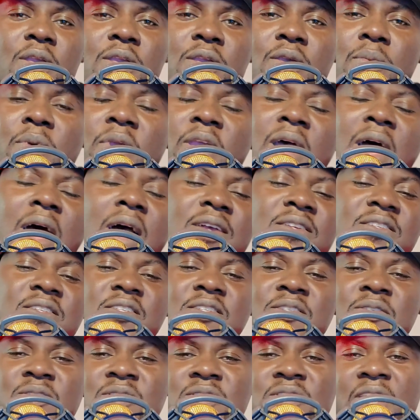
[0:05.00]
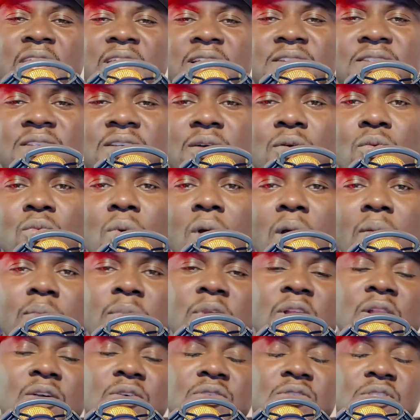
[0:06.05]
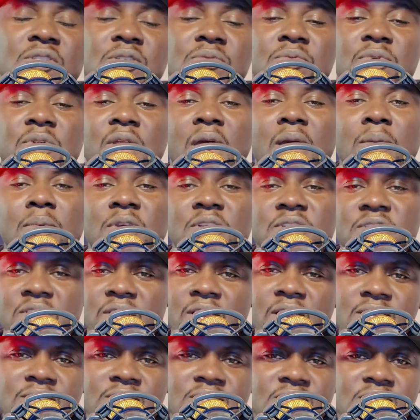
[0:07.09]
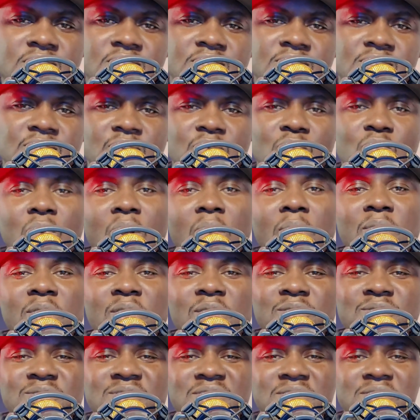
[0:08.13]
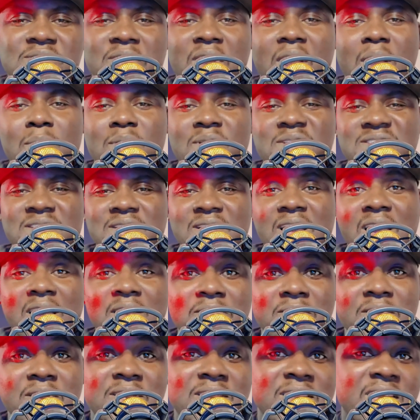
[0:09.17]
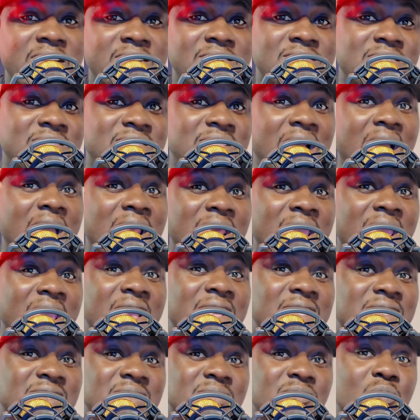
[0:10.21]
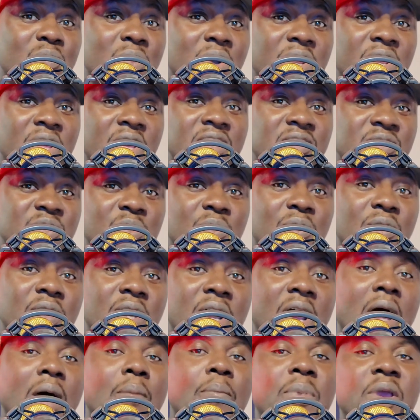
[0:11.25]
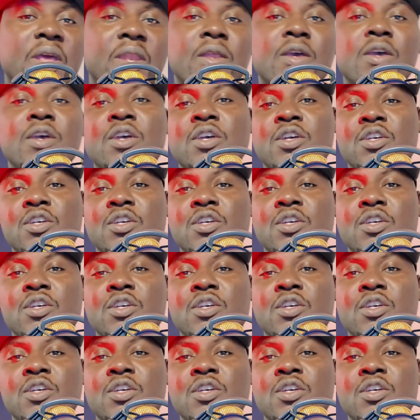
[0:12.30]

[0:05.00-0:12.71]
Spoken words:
You may ask the title 1 million subscribers. Yes, 1 million subscribers in 100 days. That is what is going to happen.